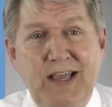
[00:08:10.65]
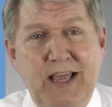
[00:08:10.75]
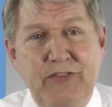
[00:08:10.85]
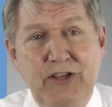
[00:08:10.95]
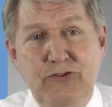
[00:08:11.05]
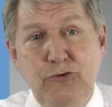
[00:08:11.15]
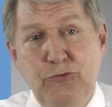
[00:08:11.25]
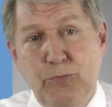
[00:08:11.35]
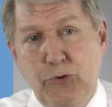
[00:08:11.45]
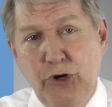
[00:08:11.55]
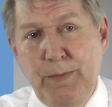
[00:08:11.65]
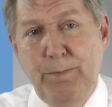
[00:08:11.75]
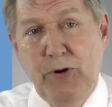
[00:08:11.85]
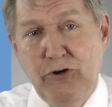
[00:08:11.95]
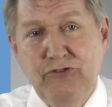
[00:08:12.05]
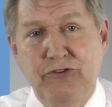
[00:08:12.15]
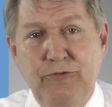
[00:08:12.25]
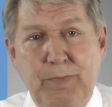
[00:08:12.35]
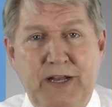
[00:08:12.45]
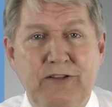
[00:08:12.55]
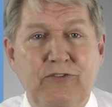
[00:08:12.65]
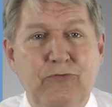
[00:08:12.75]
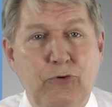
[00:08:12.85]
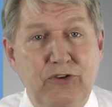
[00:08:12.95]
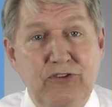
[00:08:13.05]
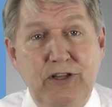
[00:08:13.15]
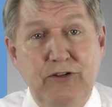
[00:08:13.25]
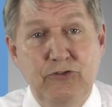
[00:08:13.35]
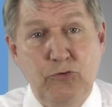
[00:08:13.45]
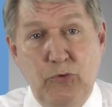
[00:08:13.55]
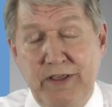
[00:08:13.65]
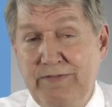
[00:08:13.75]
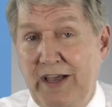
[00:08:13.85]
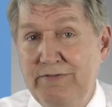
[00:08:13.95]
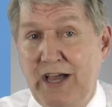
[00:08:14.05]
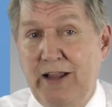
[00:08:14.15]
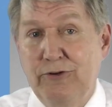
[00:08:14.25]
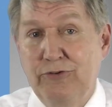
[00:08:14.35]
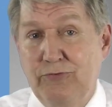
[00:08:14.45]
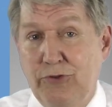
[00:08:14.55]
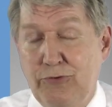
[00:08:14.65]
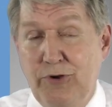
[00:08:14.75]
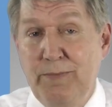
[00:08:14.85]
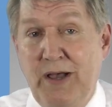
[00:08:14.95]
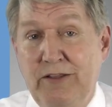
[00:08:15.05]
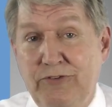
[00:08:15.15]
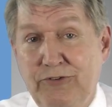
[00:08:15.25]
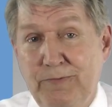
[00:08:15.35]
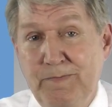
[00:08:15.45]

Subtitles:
and then use pre-purchased minutes for as little as $25 for 3 months.